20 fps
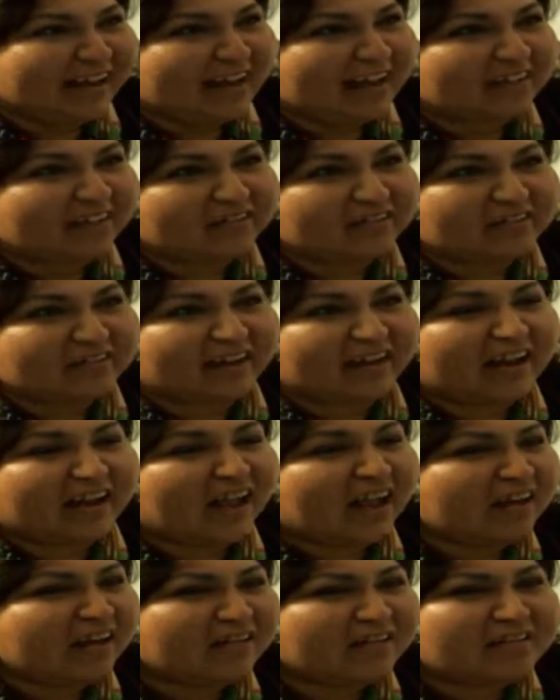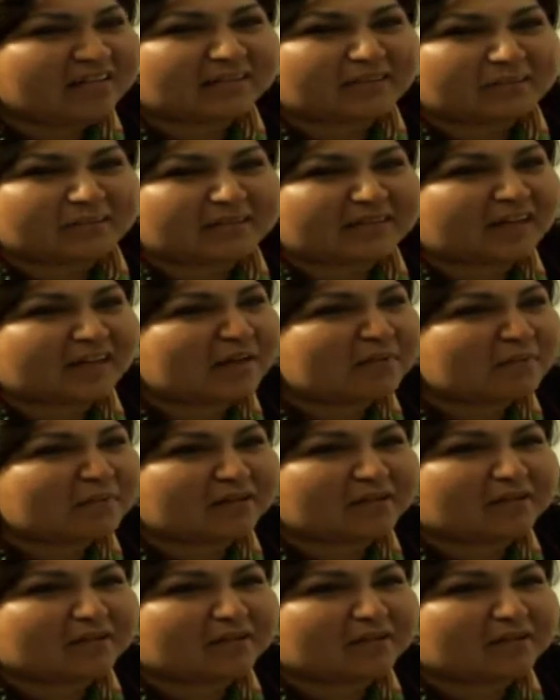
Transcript: And they're like, How do you spend time in the